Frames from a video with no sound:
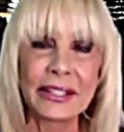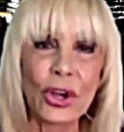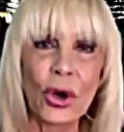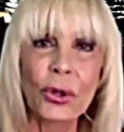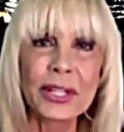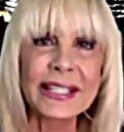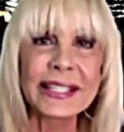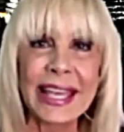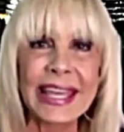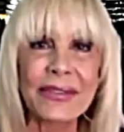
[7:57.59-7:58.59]
oldest
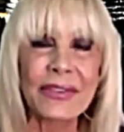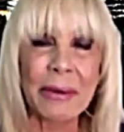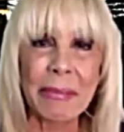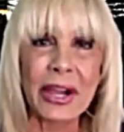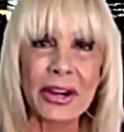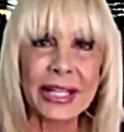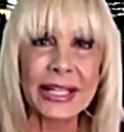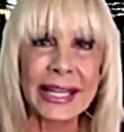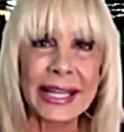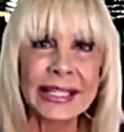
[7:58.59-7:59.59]
Native
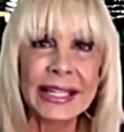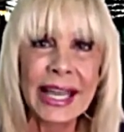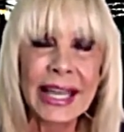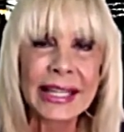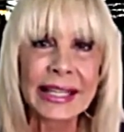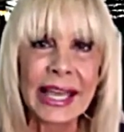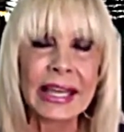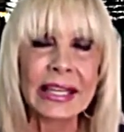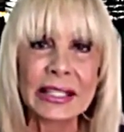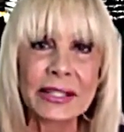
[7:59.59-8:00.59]
American that
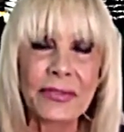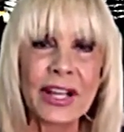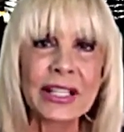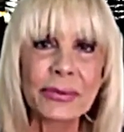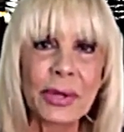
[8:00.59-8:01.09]
is friends with